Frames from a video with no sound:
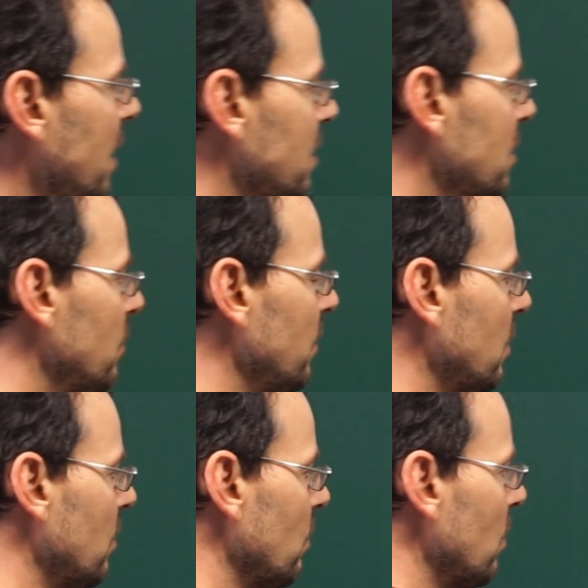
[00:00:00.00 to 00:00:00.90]
So the
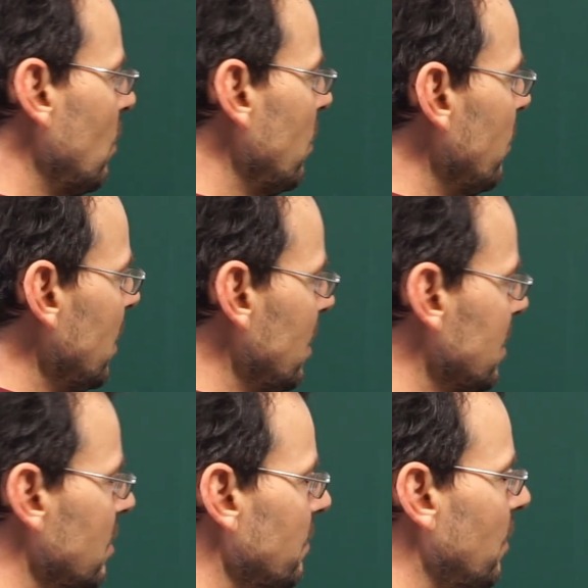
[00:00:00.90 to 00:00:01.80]
corollary is
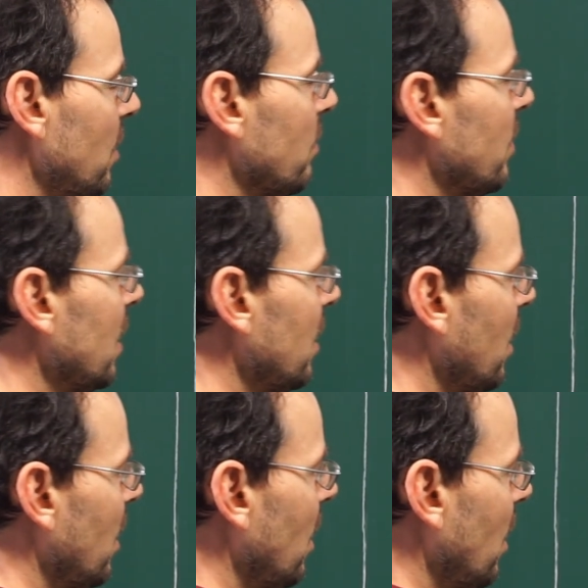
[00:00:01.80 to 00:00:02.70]
the following.
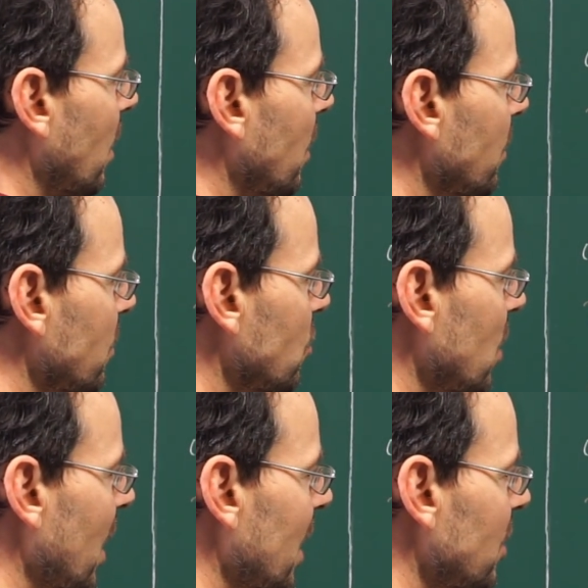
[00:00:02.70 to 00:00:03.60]

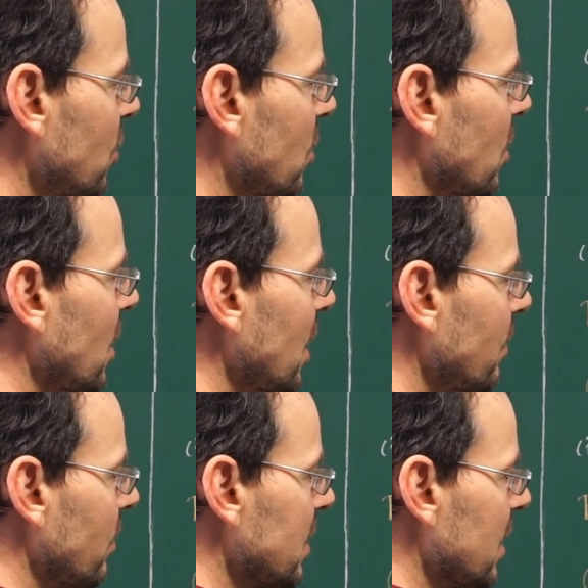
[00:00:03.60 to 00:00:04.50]
GH
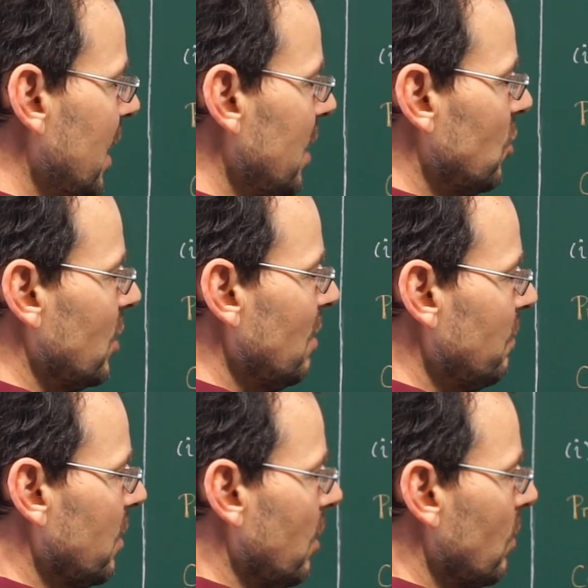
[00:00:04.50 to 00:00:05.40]
equals H if
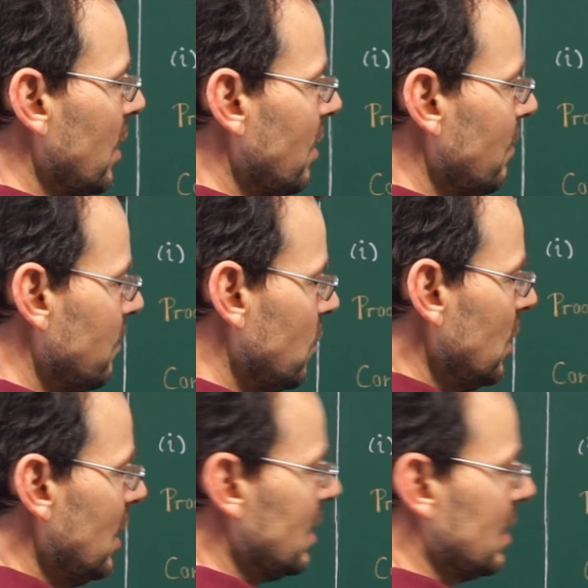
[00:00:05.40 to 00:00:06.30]
and only if
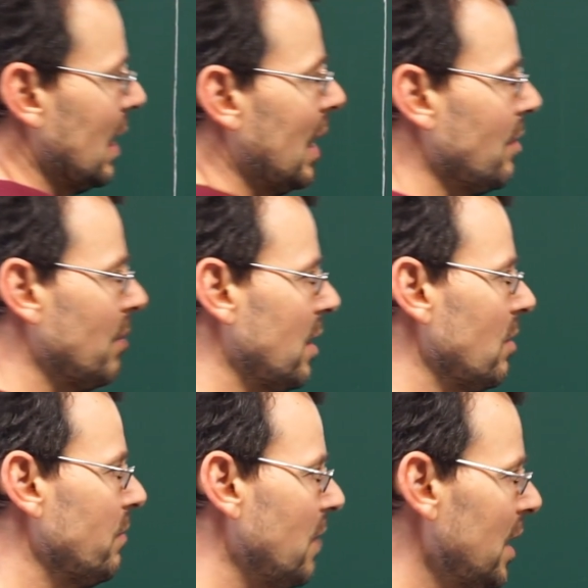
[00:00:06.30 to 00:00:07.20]
G is an element
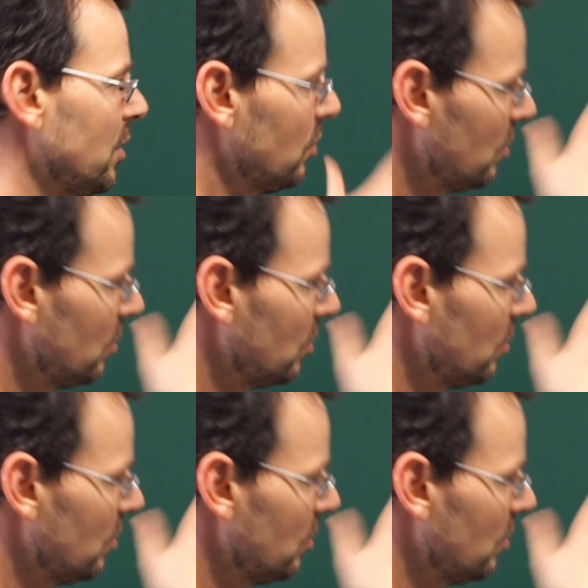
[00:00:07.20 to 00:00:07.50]
of H.